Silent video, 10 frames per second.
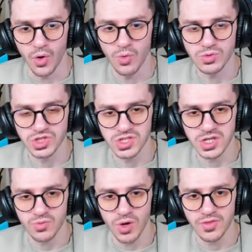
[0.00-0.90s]
Oh
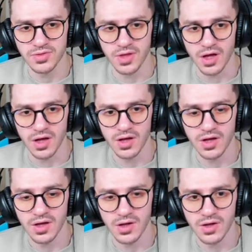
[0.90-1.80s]
shit, what the?
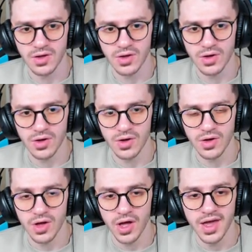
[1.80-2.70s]

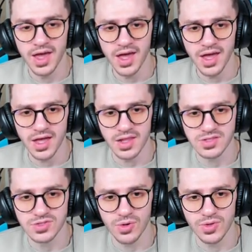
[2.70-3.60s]
Hey,
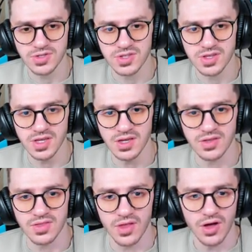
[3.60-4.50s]
let's go, there's a key.
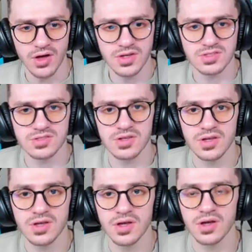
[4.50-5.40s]
Nice.
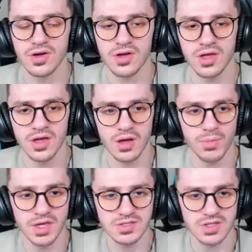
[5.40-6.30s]
Okay,
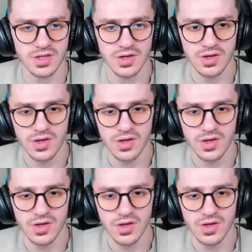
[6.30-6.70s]
amazing.